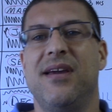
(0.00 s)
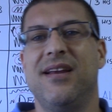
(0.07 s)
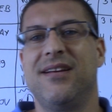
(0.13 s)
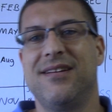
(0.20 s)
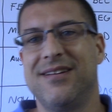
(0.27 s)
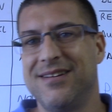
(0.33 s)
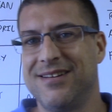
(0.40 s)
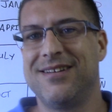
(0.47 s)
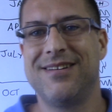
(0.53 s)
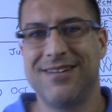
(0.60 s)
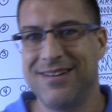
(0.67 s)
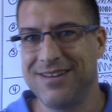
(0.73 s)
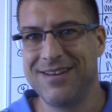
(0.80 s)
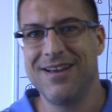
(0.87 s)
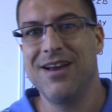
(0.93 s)
mean,
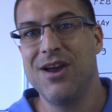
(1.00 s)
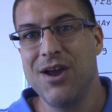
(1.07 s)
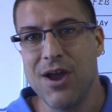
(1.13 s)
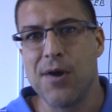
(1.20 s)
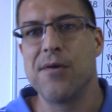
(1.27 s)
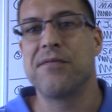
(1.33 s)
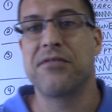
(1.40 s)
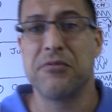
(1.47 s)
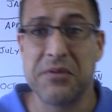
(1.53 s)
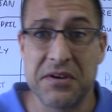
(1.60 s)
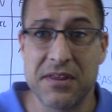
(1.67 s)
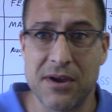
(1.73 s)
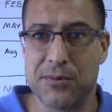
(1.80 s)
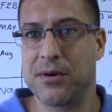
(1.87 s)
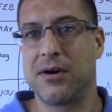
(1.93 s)
for me,
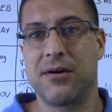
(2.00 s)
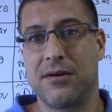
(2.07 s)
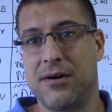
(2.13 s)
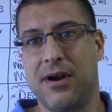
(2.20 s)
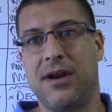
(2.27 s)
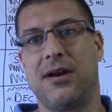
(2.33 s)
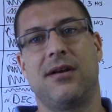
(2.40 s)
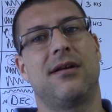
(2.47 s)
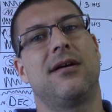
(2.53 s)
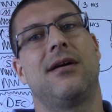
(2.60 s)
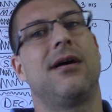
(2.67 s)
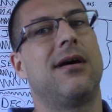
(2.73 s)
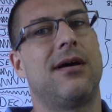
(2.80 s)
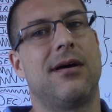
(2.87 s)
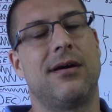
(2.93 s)
they were right.
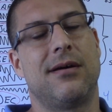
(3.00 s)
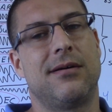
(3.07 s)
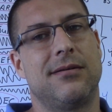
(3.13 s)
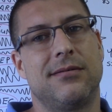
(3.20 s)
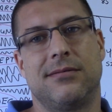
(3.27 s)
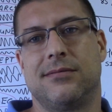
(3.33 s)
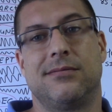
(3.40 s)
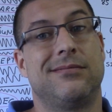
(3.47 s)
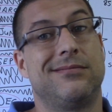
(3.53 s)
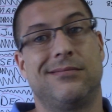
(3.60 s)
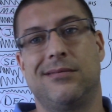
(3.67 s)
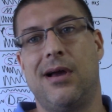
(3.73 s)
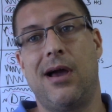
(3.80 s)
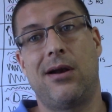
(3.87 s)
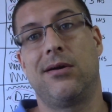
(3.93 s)
Uh,
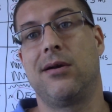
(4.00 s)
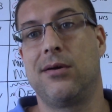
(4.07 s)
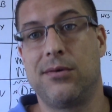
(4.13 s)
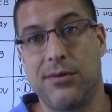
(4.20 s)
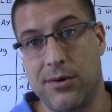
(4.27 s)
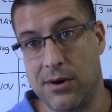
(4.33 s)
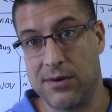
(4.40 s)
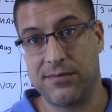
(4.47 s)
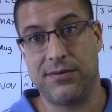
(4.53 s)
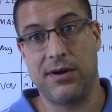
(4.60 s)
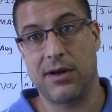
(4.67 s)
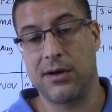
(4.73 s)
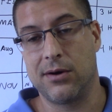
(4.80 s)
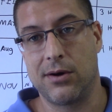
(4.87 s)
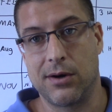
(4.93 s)
I don't know. They're all
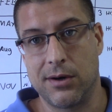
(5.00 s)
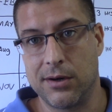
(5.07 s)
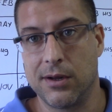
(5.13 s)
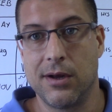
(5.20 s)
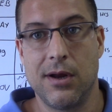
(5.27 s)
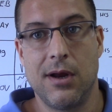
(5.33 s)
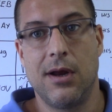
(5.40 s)
fucking hard.